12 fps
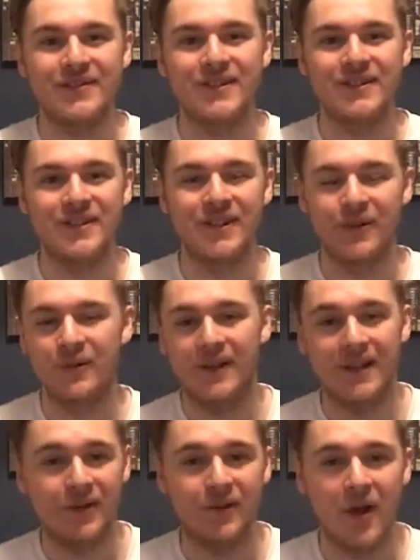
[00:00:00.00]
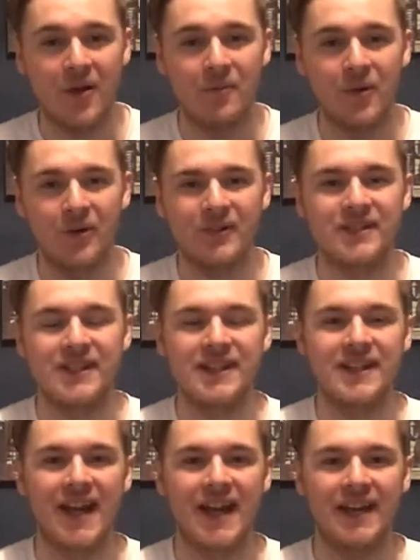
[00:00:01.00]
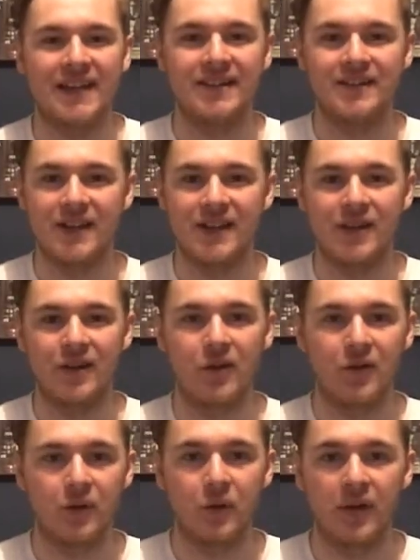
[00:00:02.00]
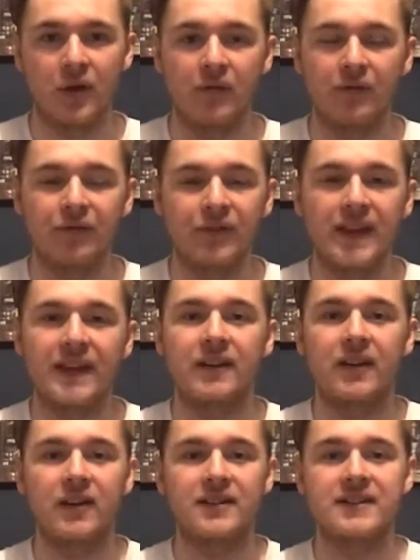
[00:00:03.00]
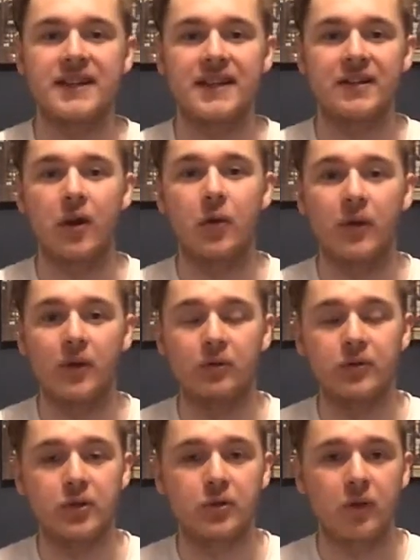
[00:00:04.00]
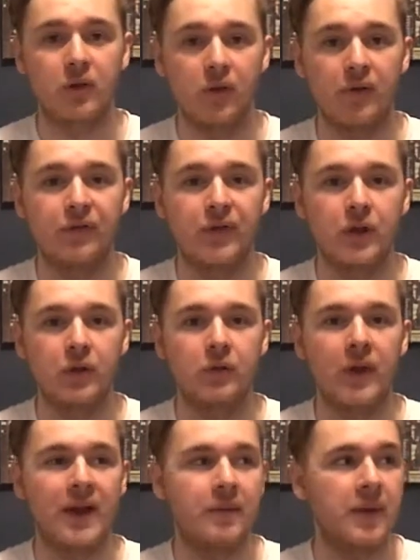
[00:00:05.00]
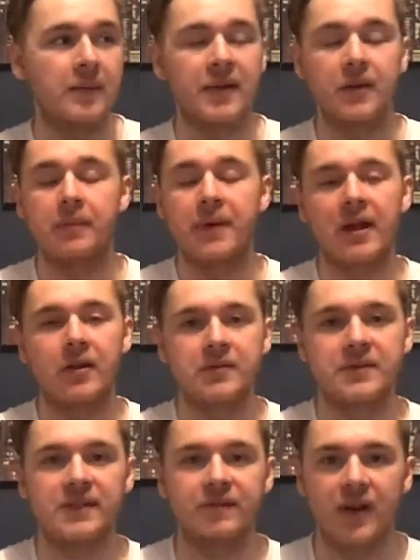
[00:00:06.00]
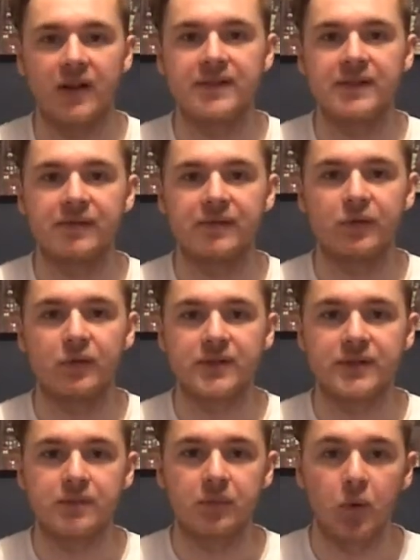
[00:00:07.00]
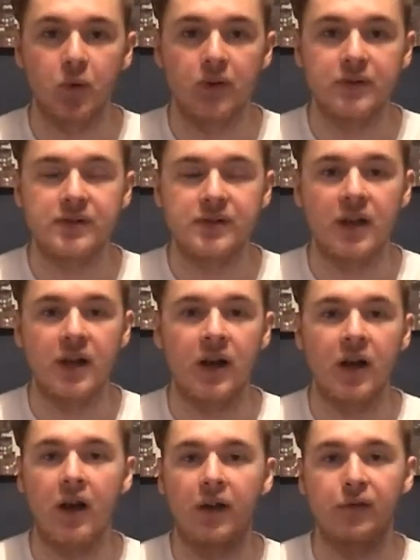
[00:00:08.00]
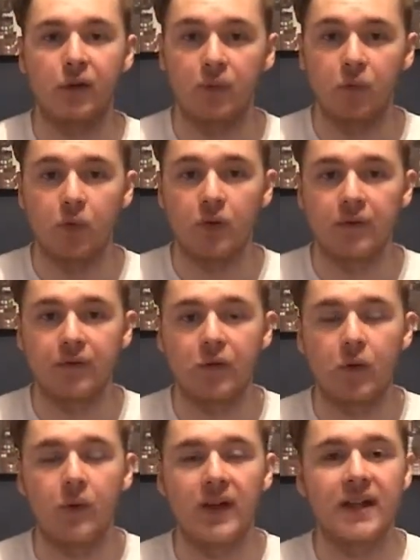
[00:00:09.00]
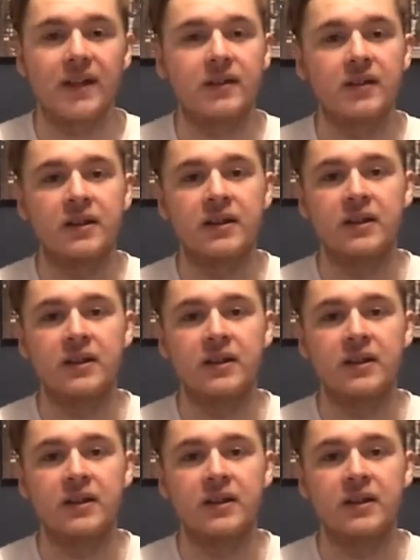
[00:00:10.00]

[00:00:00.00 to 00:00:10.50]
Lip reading: Just just a quick little unboxing and quick on feet. Like I said, I will do a review and maybe compare them to the 574 Sports after I've worn them for a week.